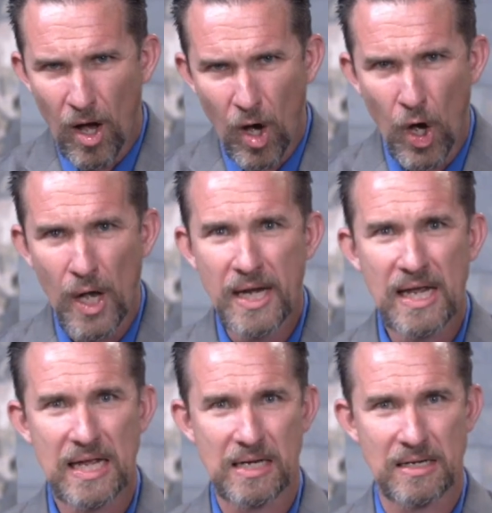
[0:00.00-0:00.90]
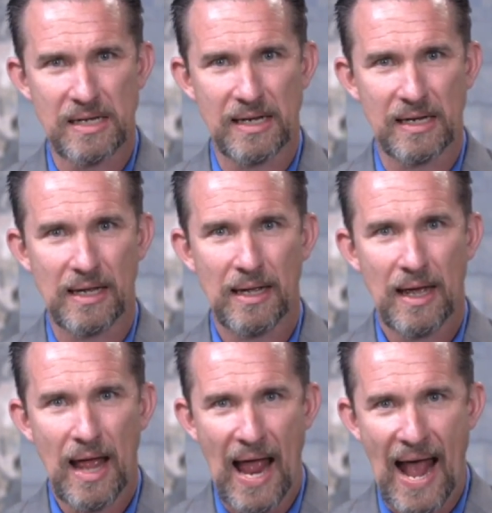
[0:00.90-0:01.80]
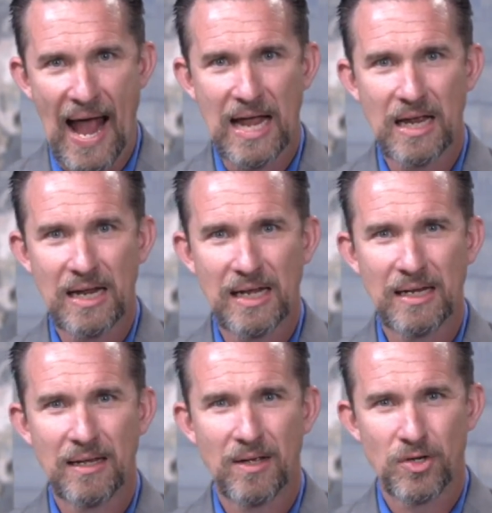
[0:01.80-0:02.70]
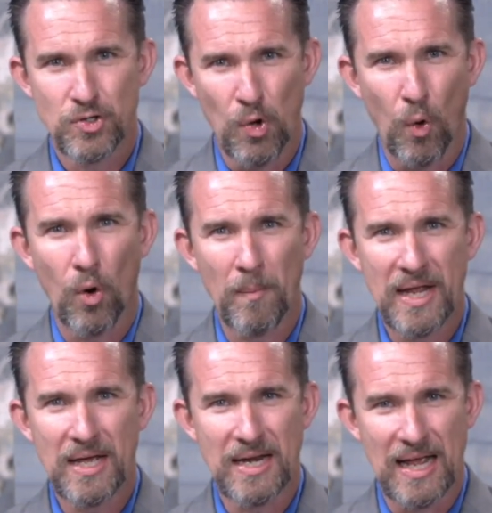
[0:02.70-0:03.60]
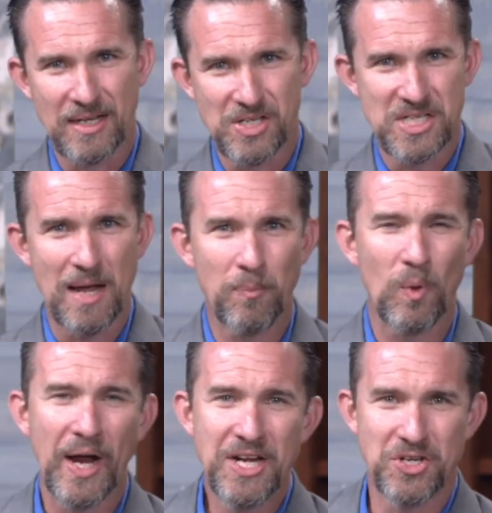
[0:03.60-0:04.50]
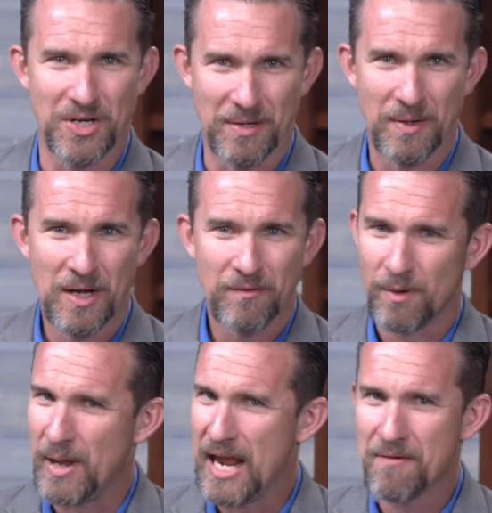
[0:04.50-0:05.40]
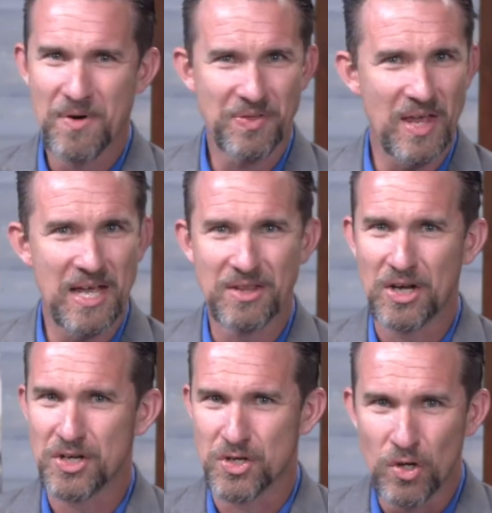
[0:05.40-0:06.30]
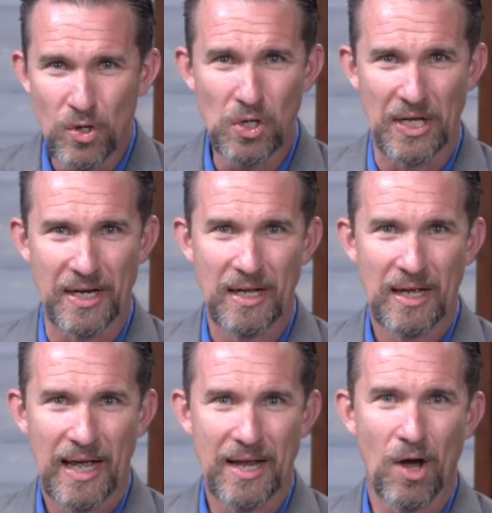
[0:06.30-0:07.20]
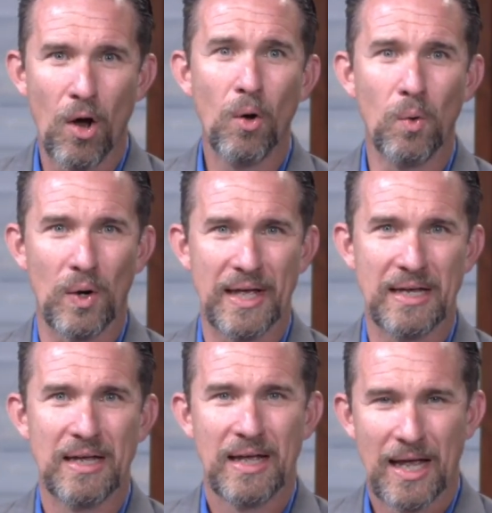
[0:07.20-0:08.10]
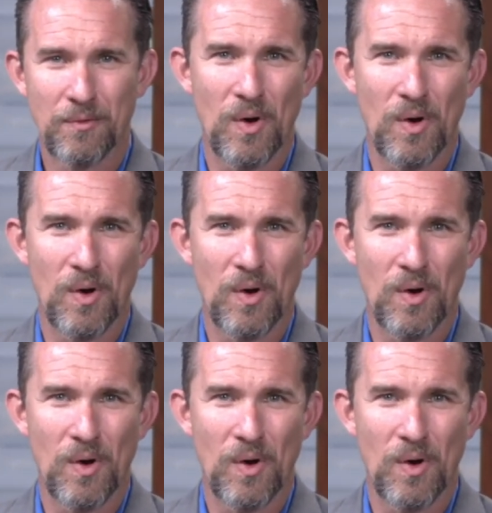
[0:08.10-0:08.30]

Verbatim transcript: unending agony, torment, and separation from everything that is good and holy and